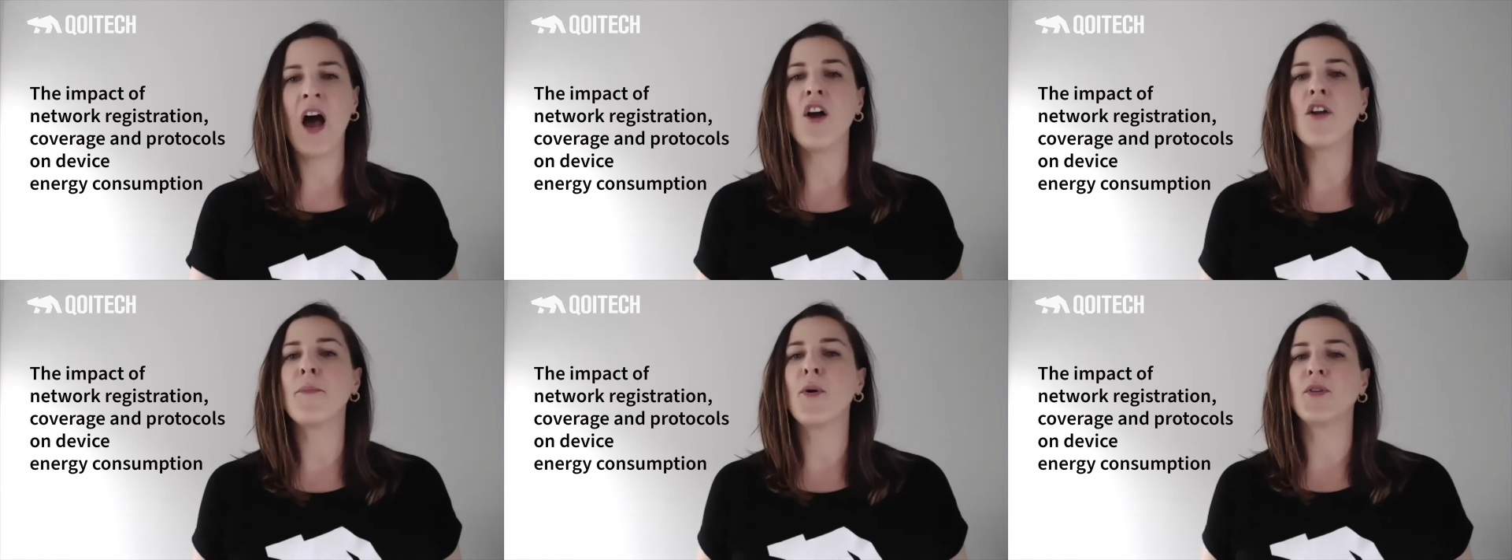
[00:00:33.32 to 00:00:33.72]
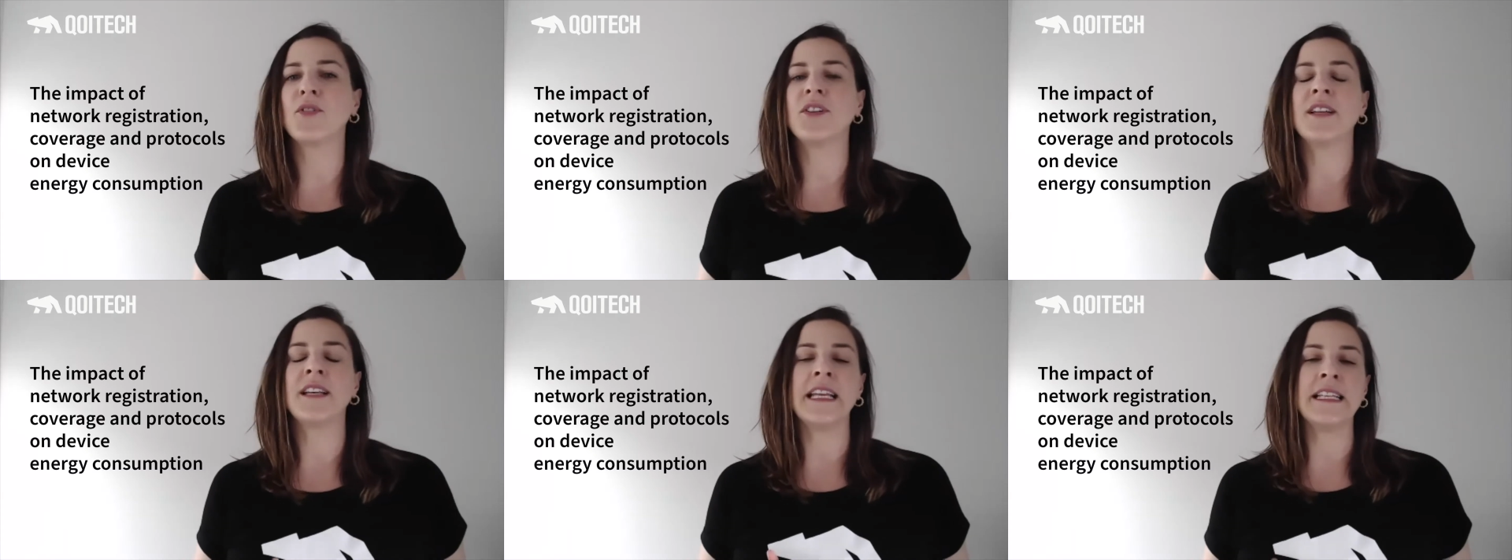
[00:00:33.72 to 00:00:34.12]

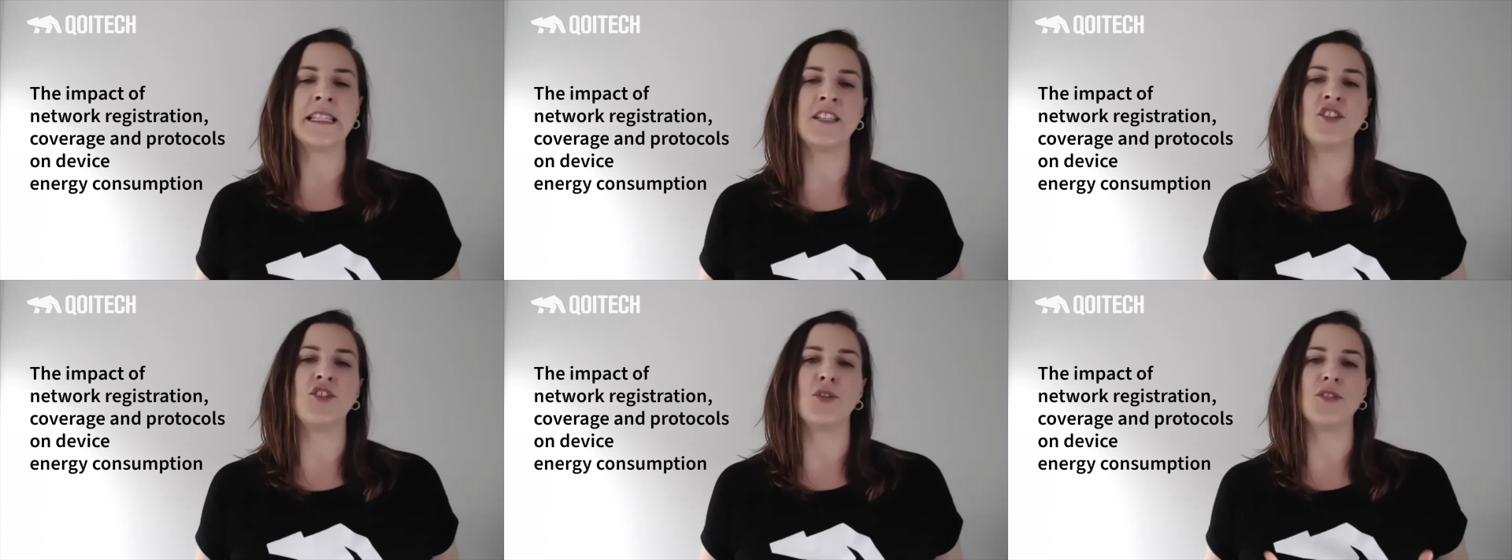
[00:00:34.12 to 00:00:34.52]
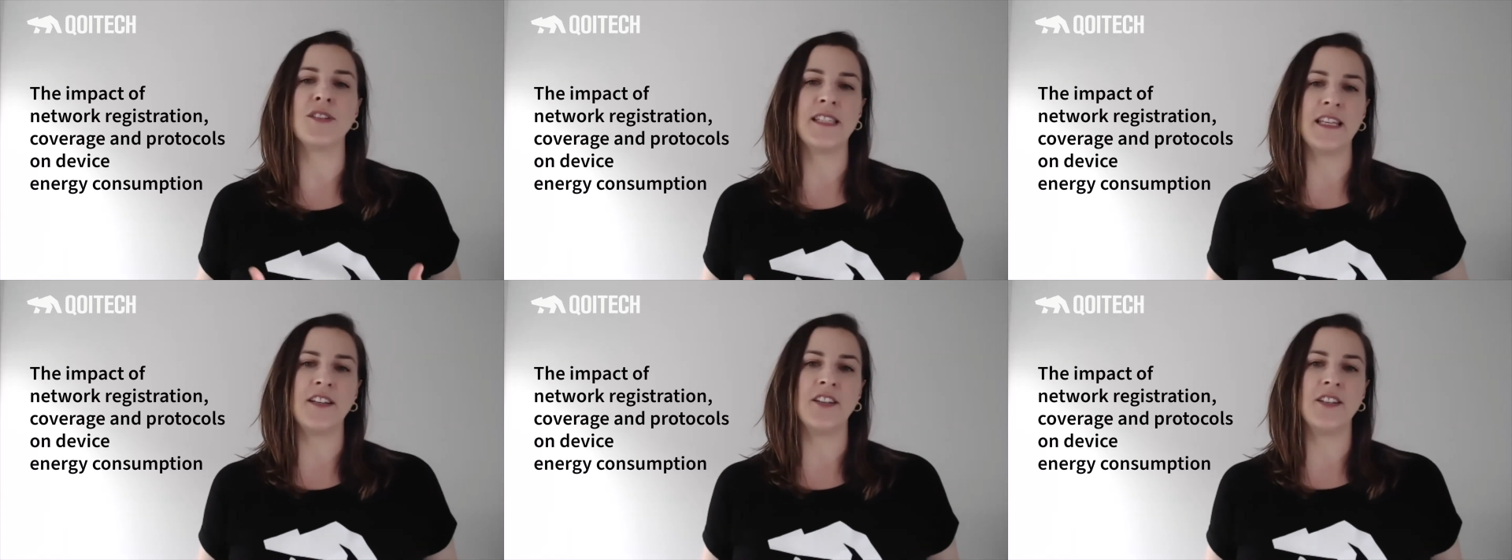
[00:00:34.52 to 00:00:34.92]
important is it to
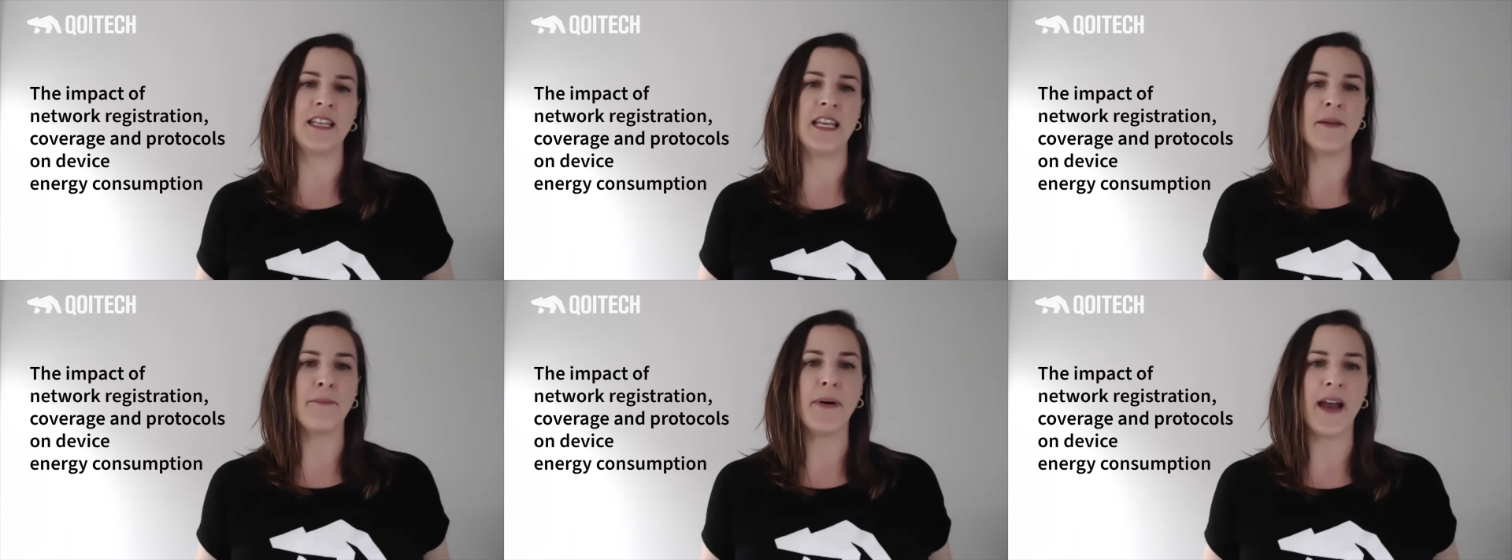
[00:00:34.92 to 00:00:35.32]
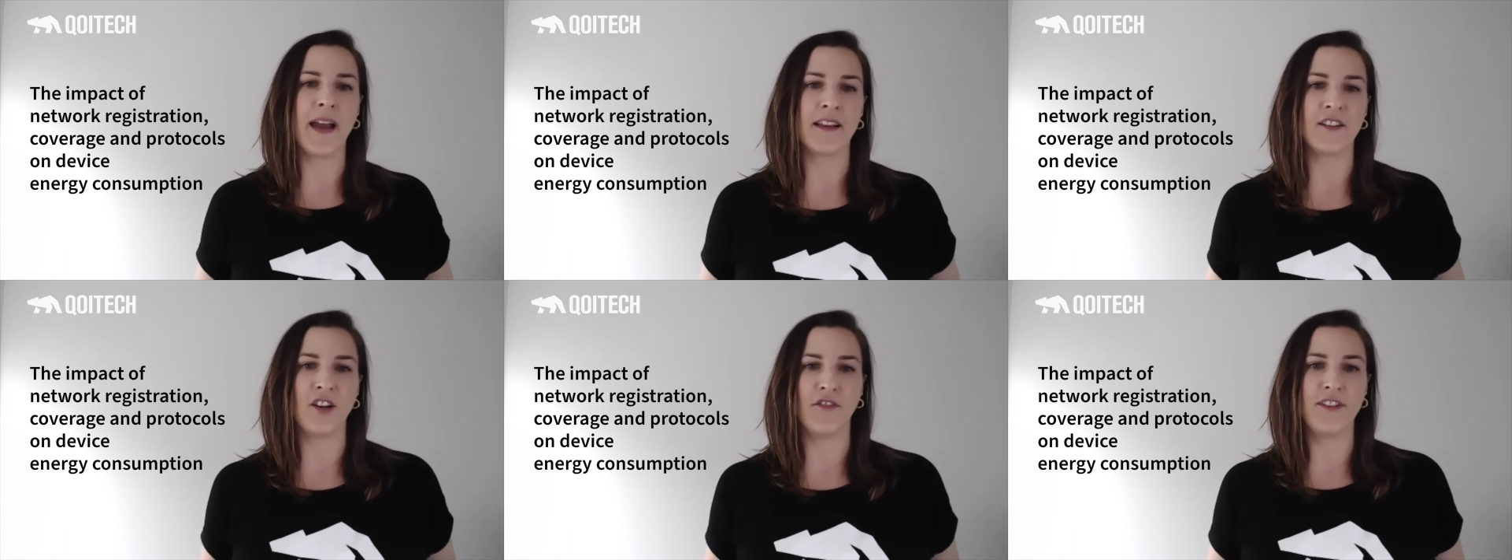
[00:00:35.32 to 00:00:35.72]
consider the
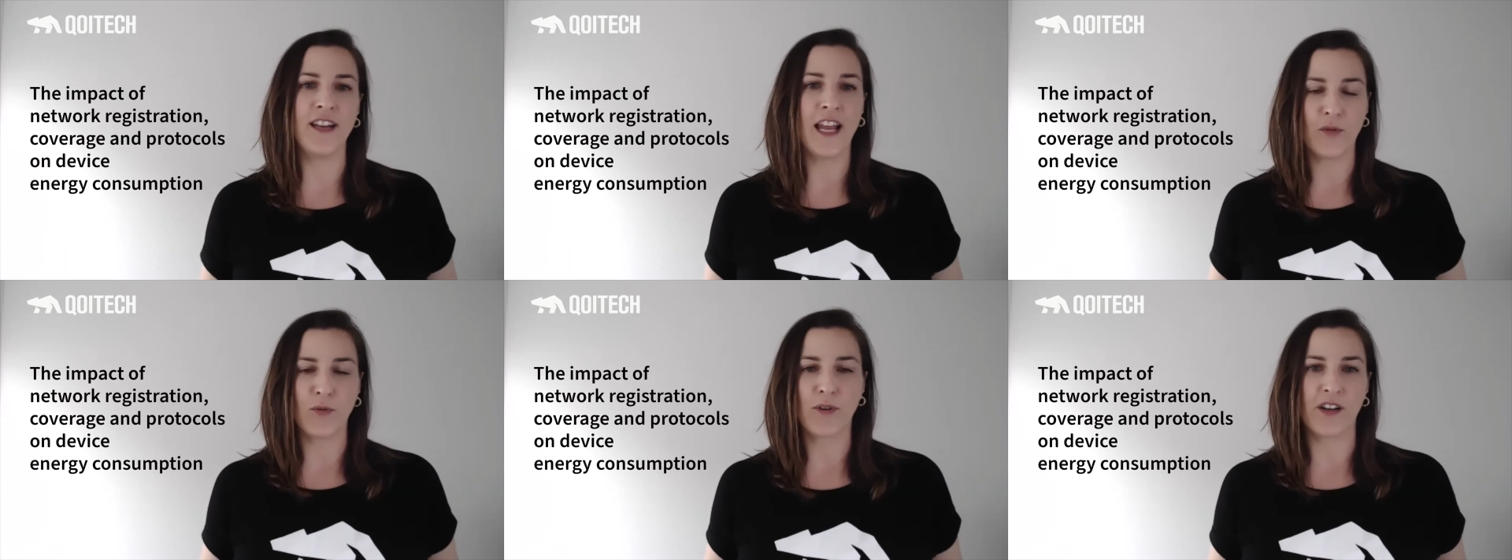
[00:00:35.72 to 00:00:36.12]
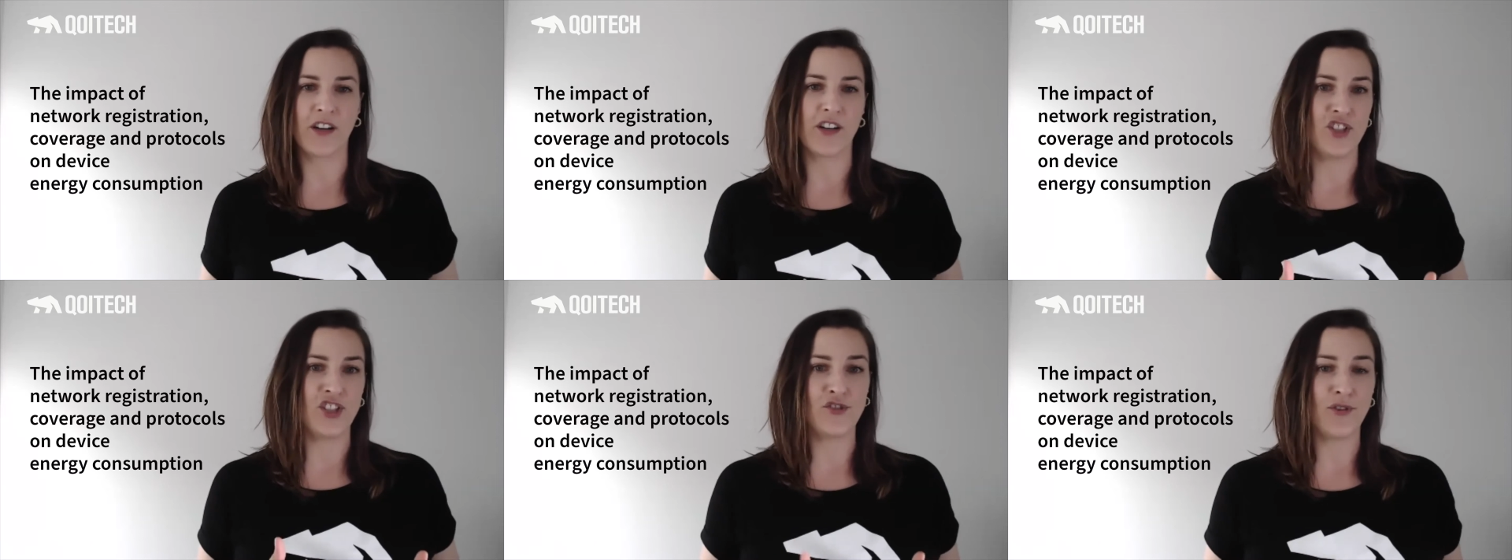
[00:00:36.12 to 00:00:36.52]
impact of network
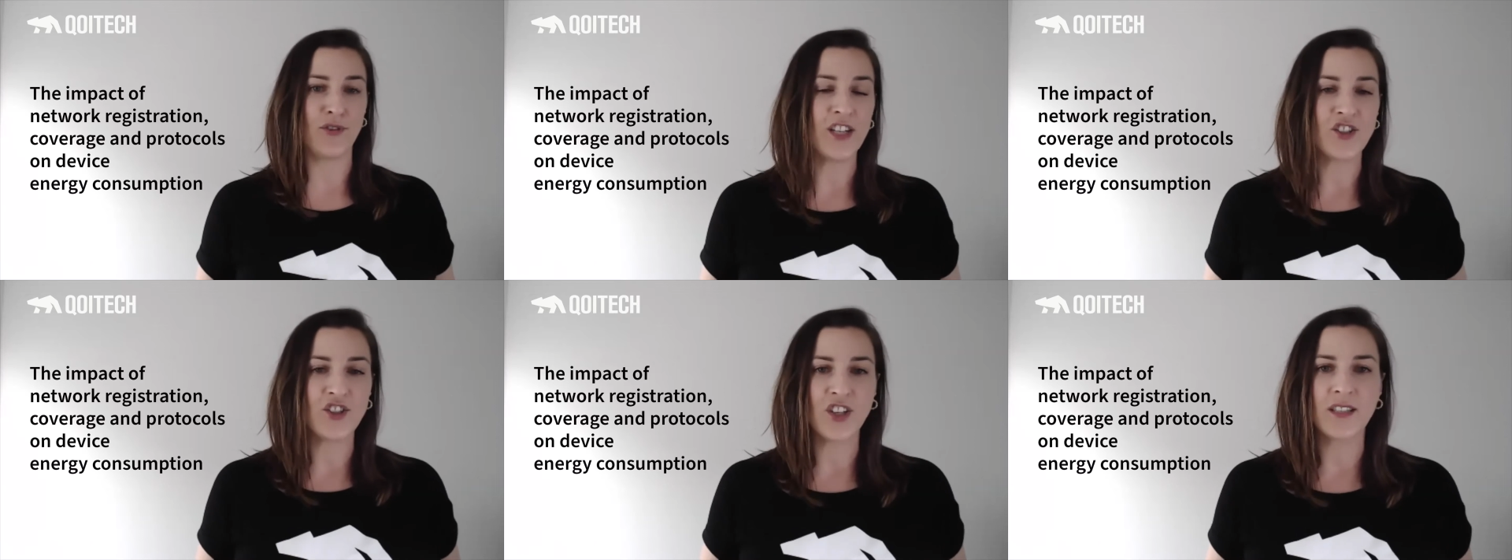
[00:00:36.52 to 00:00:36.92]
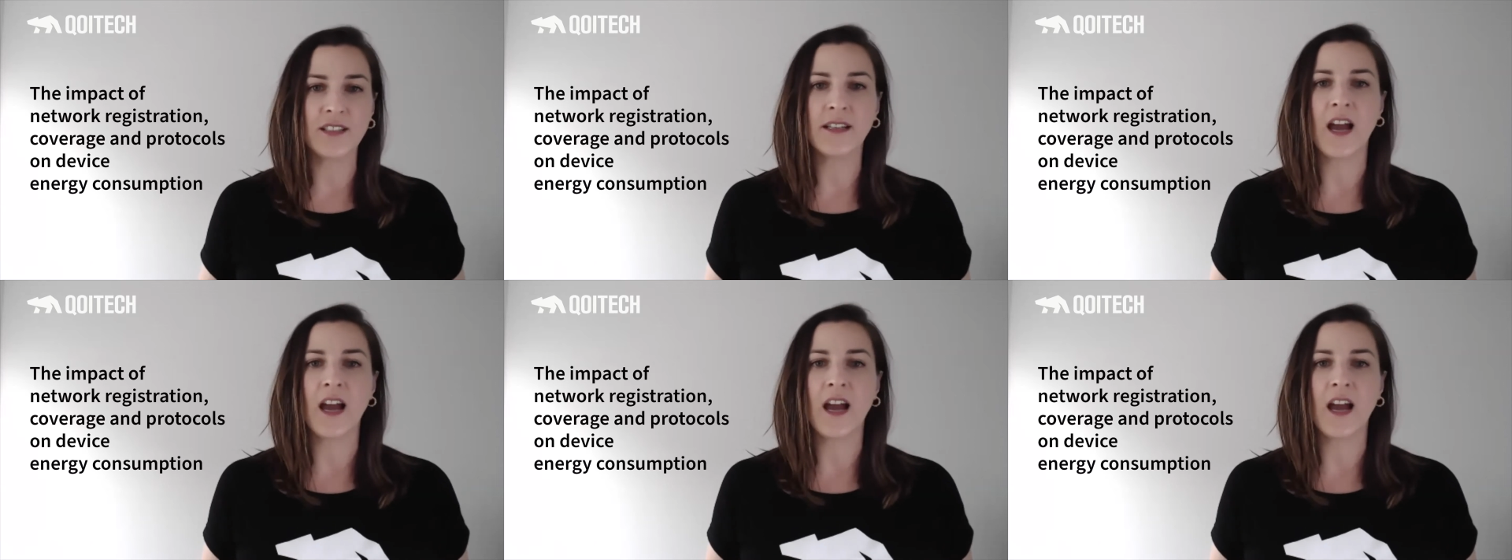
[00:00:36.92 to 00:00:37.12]
registration,